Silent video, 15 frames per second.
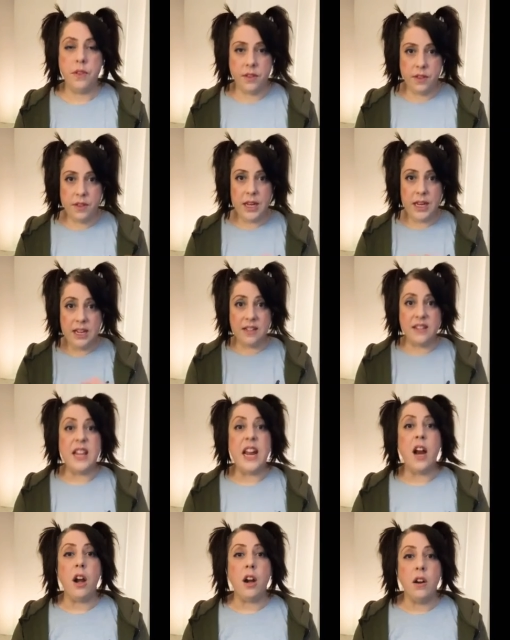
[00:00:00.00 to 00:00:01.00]
it is
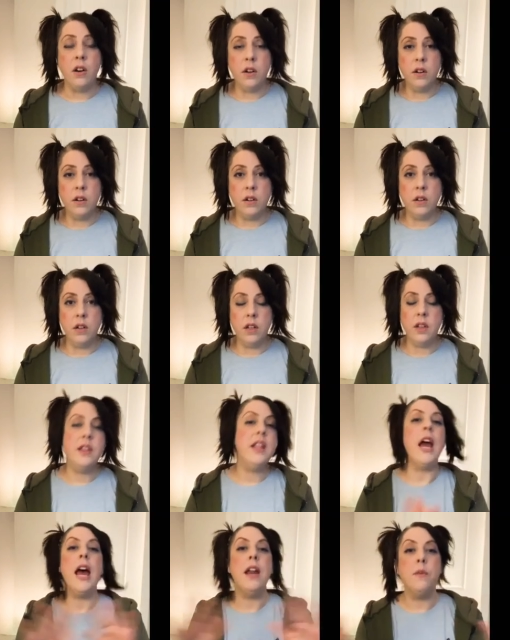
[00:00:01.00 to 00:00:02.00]
there. The
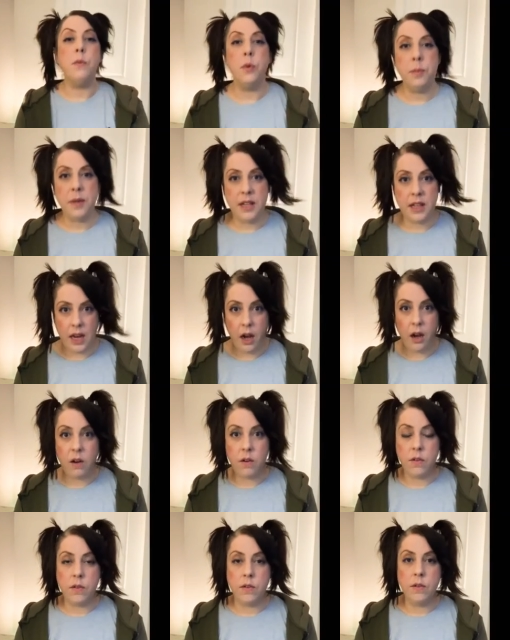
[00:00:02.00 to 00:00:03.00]
end will be there.
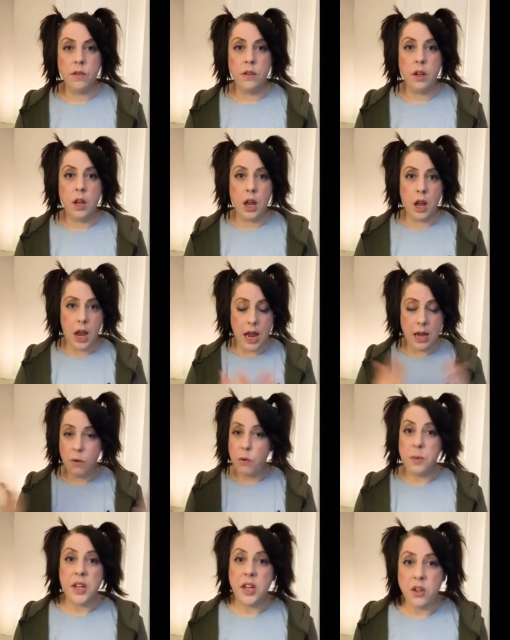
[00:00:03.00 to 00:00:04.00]
And it will
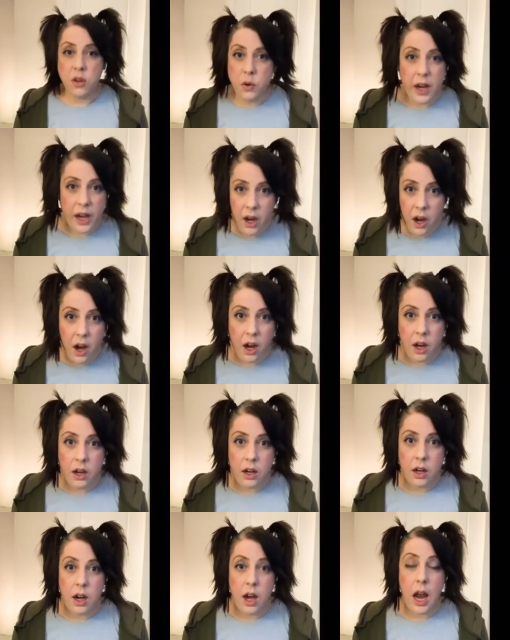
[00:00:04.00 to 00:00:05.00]
be a new era.
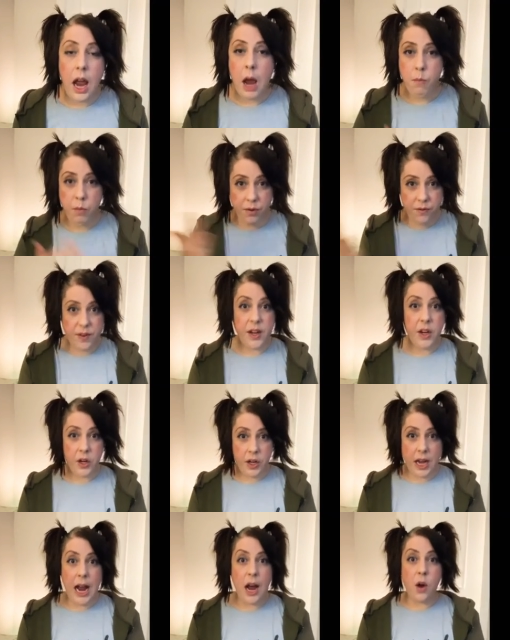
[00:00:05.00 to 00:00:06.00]
And we'll figure it
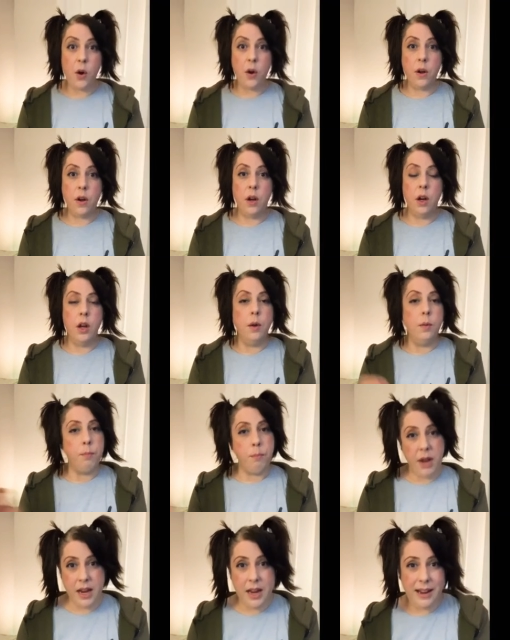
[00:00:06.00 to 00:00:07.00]
out.
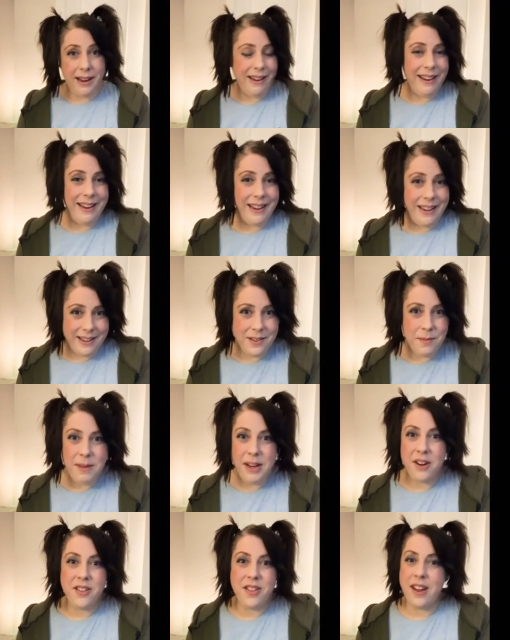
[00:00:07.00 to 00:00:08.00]
But it is a
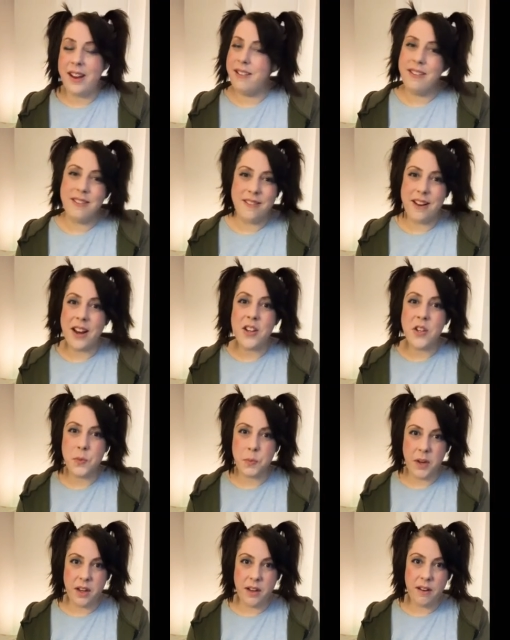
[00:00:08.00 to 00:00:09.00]
marathon, not a
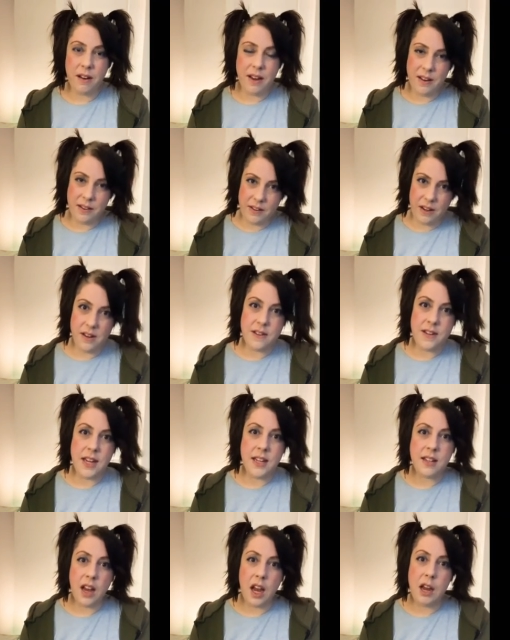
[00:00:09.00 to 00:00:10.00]
sprint, and it's going to take
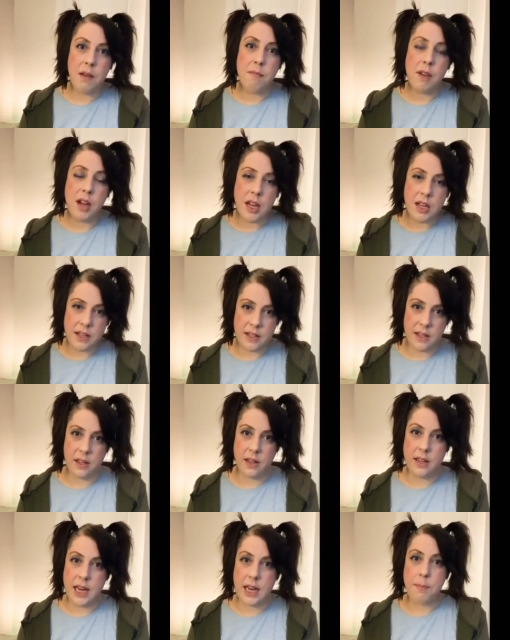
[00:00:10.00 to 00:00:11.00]
time and it's going to
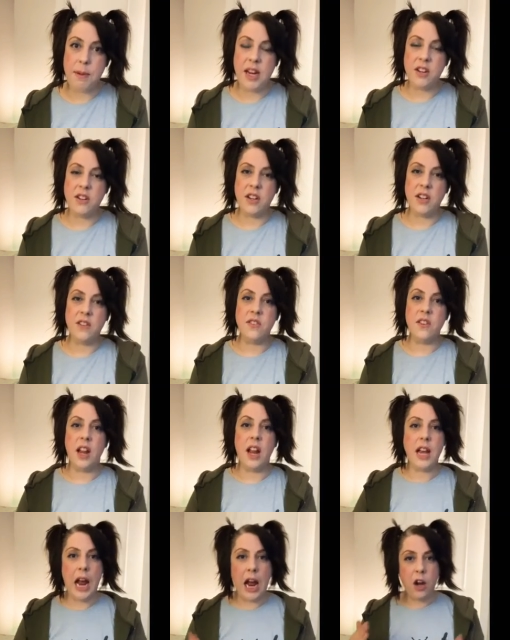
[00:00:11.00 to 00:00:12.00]
take patience. And
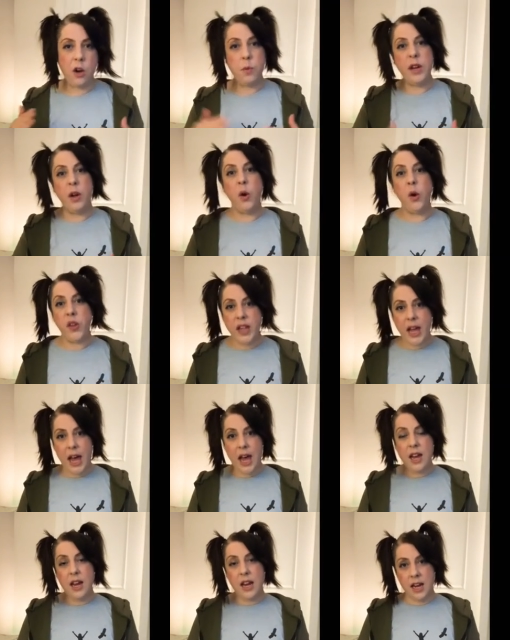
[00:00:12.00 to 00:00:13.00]
how do we hold
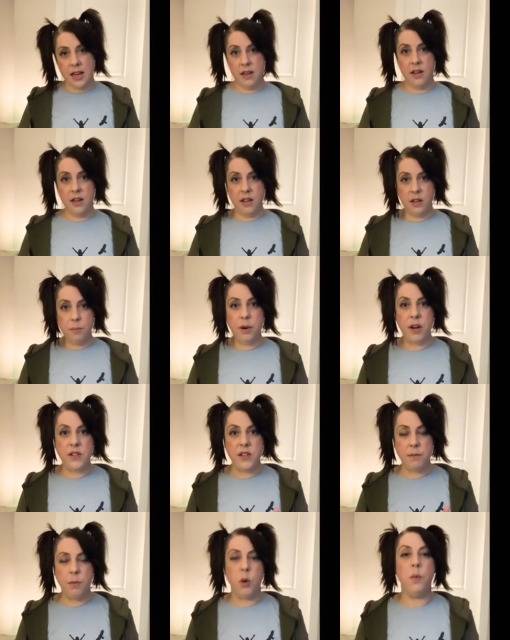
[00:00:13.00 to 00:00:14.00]
that in the present
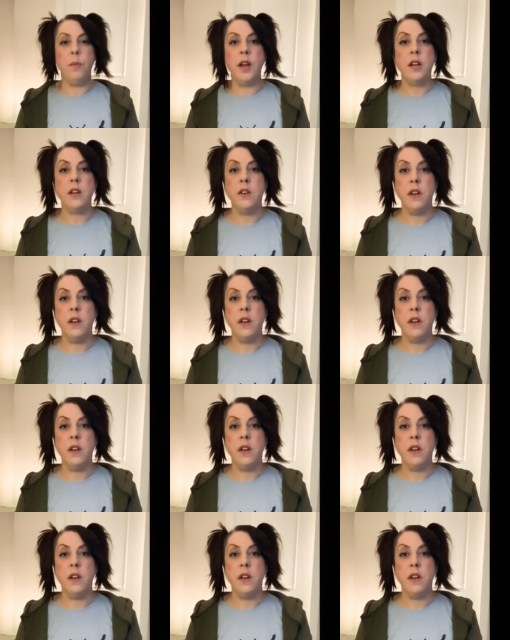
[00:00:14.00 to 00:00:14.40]
moment